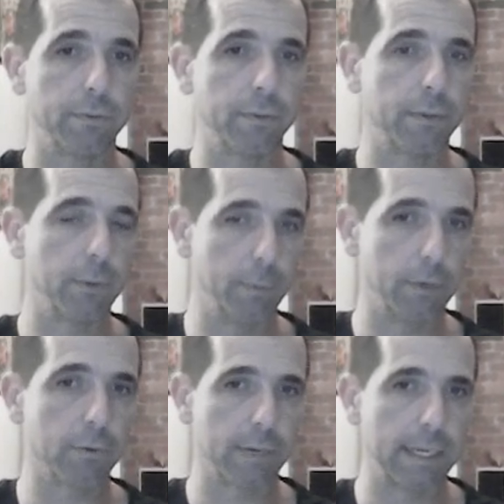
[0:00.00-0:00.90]
it would be
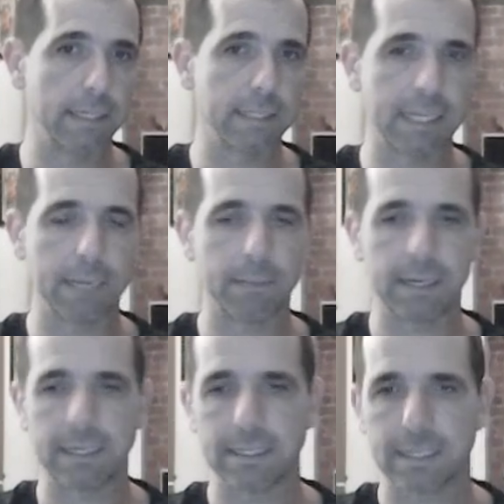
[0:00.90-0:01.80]
great to get back
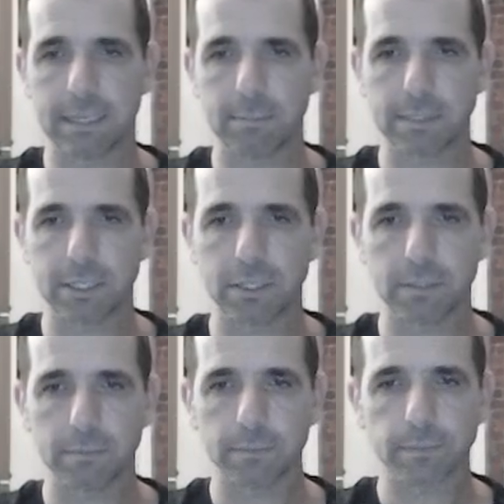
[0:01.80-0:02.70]
into that position,
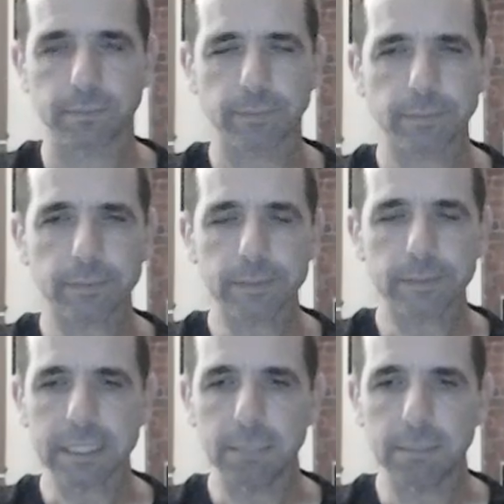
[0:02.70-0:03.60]

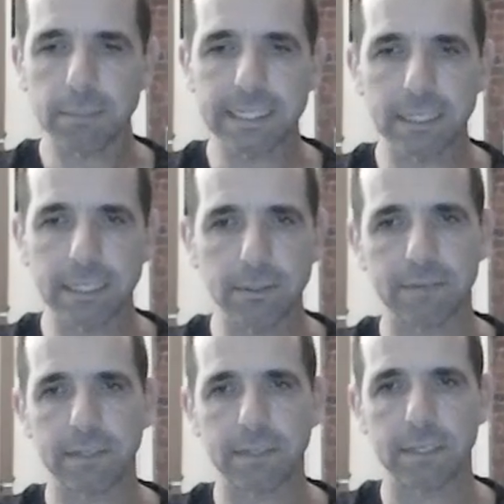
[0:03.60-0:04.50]
but they don't have
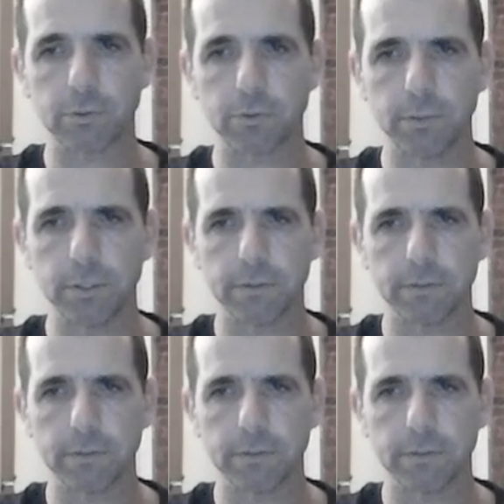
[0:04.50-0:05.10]
an extra move.